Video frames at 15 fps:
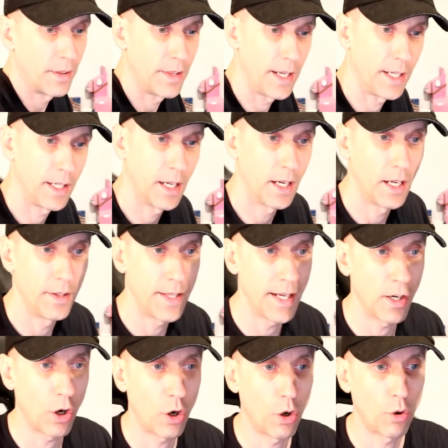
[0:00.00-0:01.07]
they
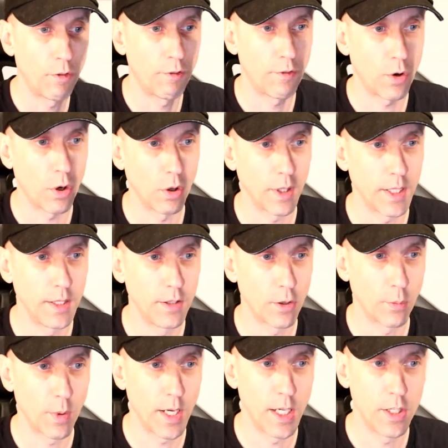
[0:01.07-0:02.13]
all fall in the
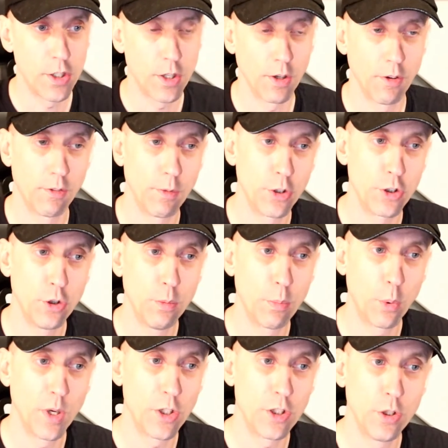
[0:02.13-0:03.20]
range of
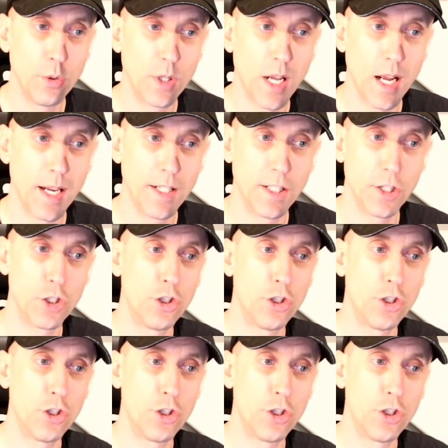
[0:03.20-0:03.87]
2.29 to